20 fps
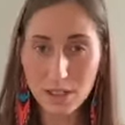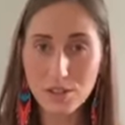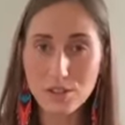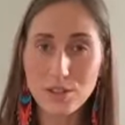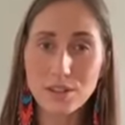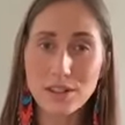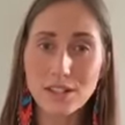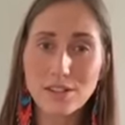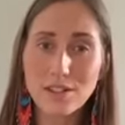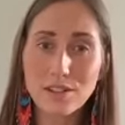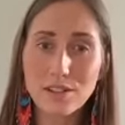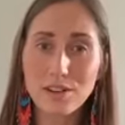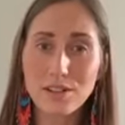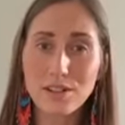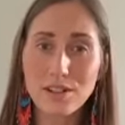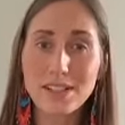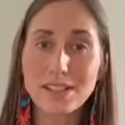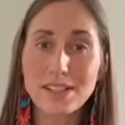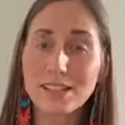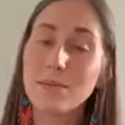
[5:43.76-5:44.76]
So these are
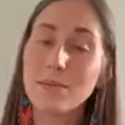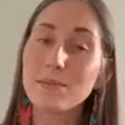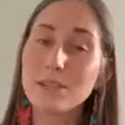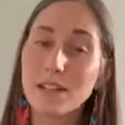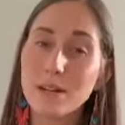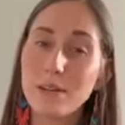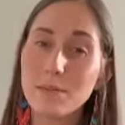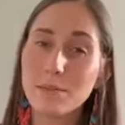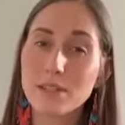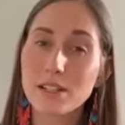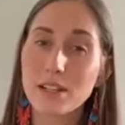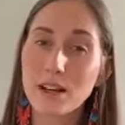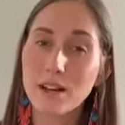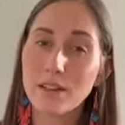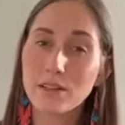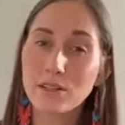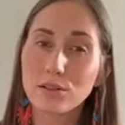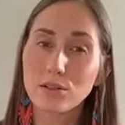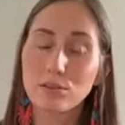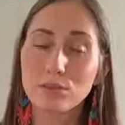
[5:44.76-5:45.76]
all symptoms
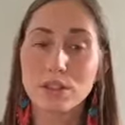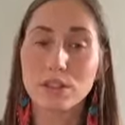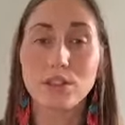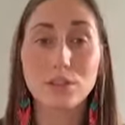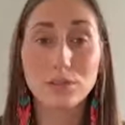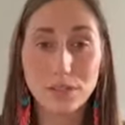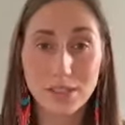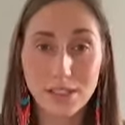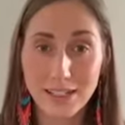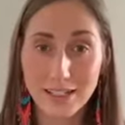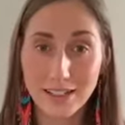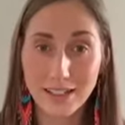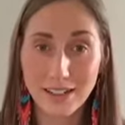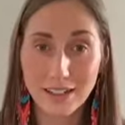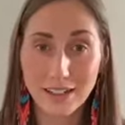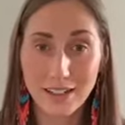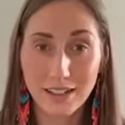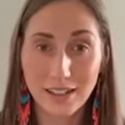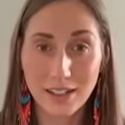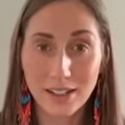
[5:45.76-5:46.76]
of a root.
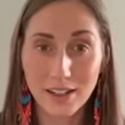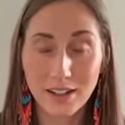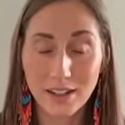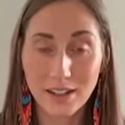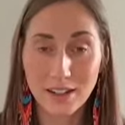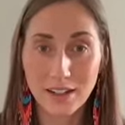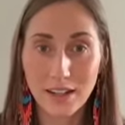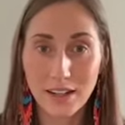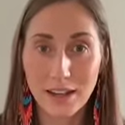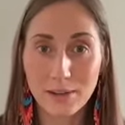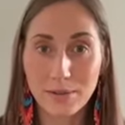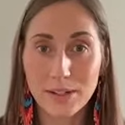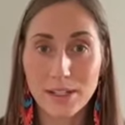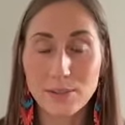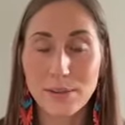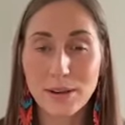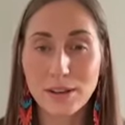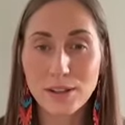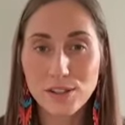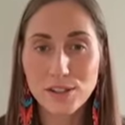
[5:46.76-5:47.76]
And we
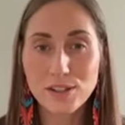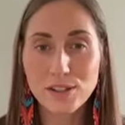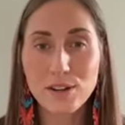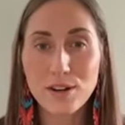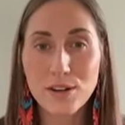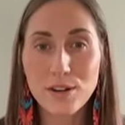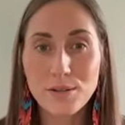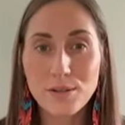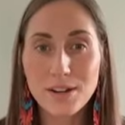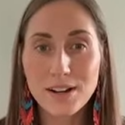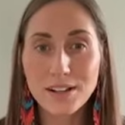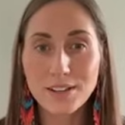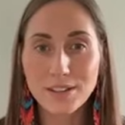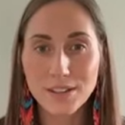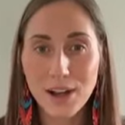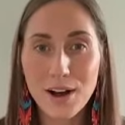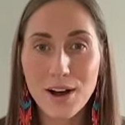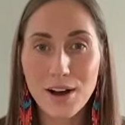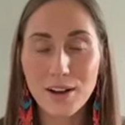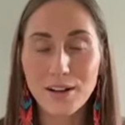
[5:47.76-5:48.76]
spend so
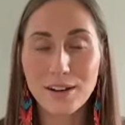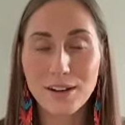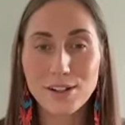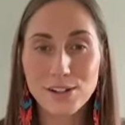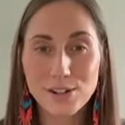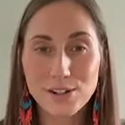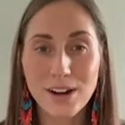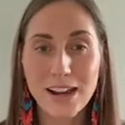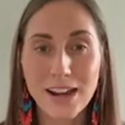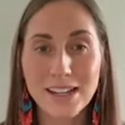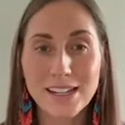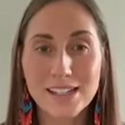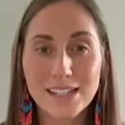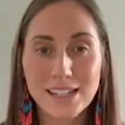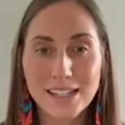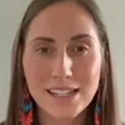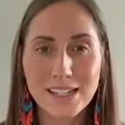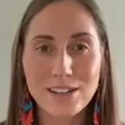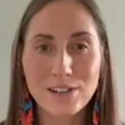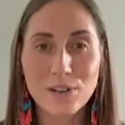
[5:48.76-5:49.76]
long trying to
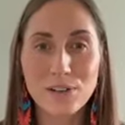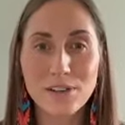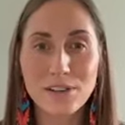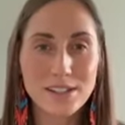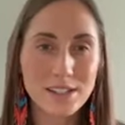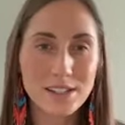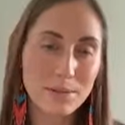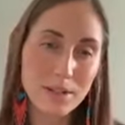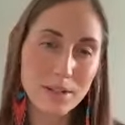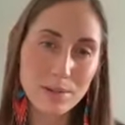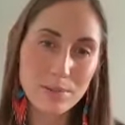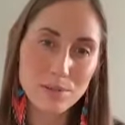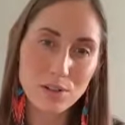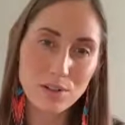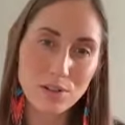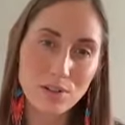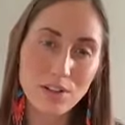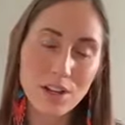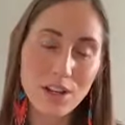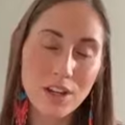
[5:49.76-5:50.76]
heal the symptoms
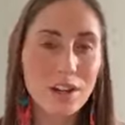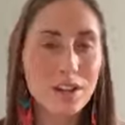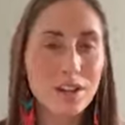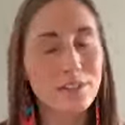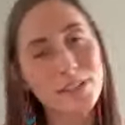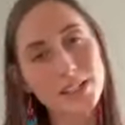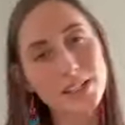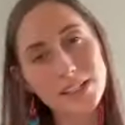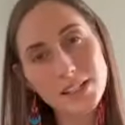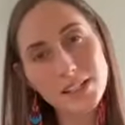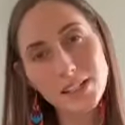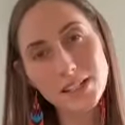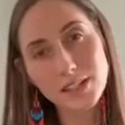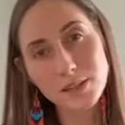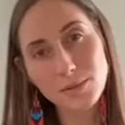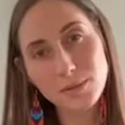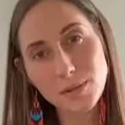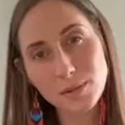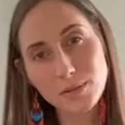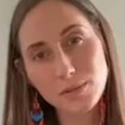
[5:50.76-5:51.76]
or fix the
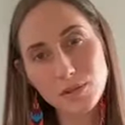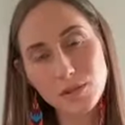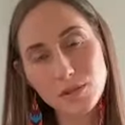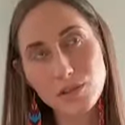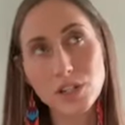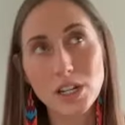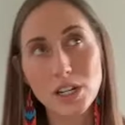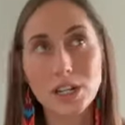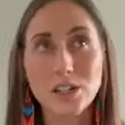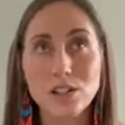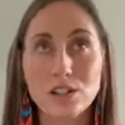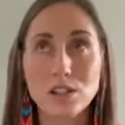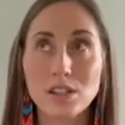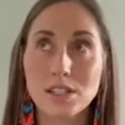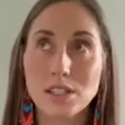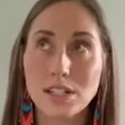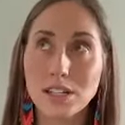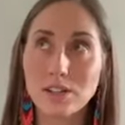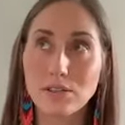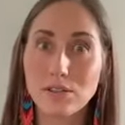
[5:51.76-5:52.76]
symptoms or change
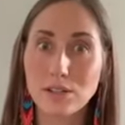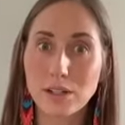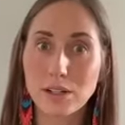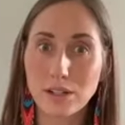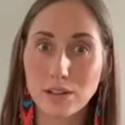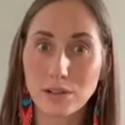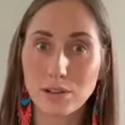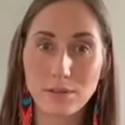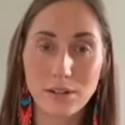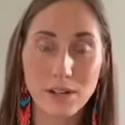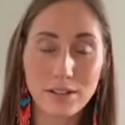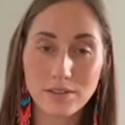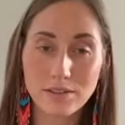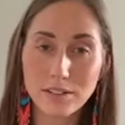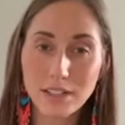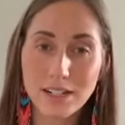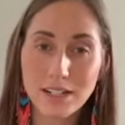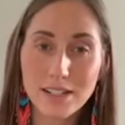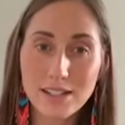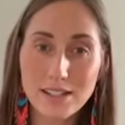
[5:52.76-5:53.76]
the scenery or
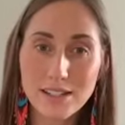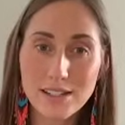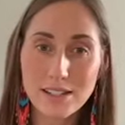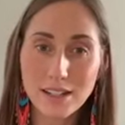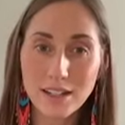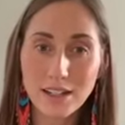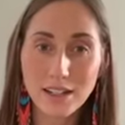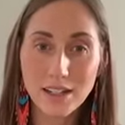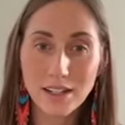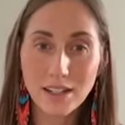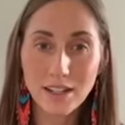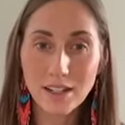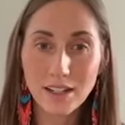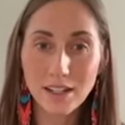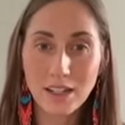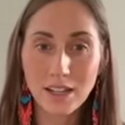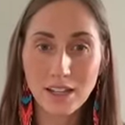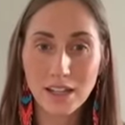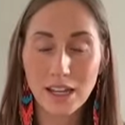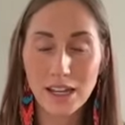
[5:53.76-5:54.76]
whatever it is.
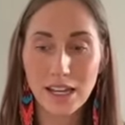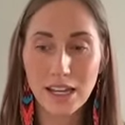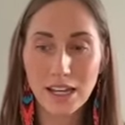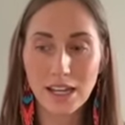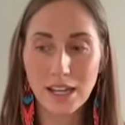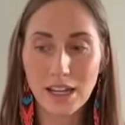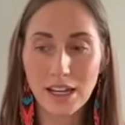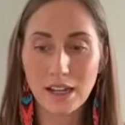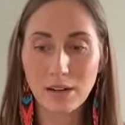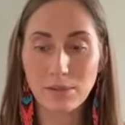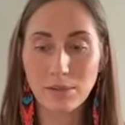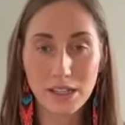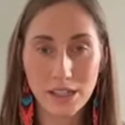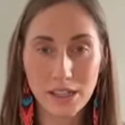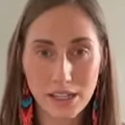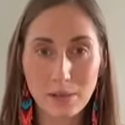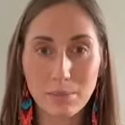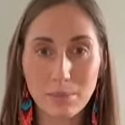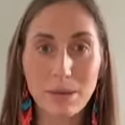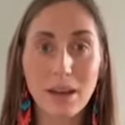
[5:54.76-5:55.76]
And we
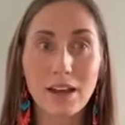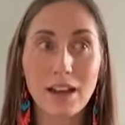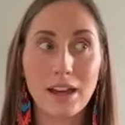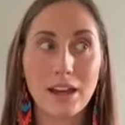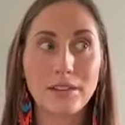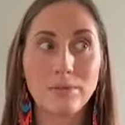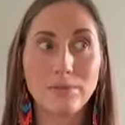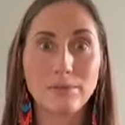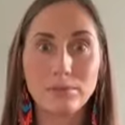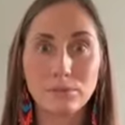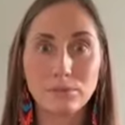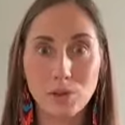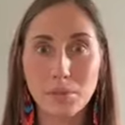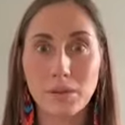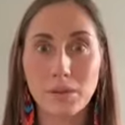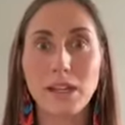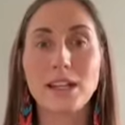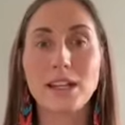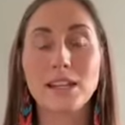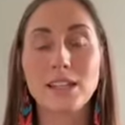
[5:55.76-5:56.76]
keep
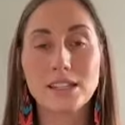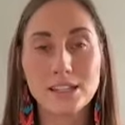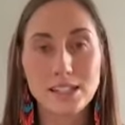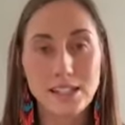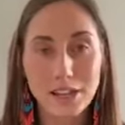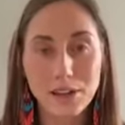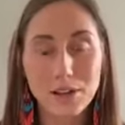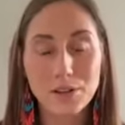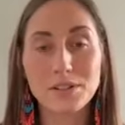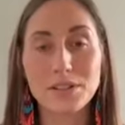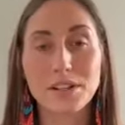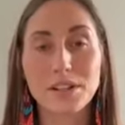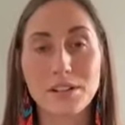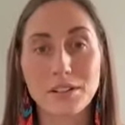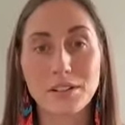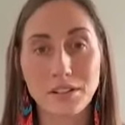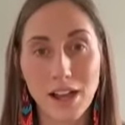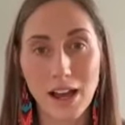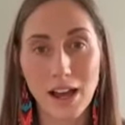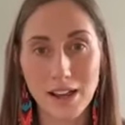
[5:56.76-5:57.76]
repeating these cycles in
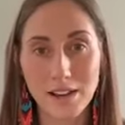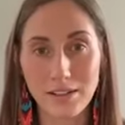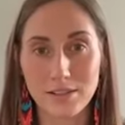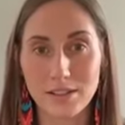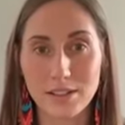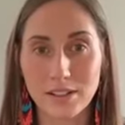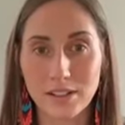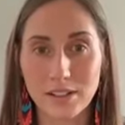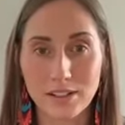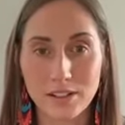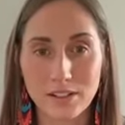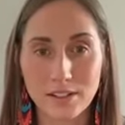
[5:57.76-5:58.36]
our lives,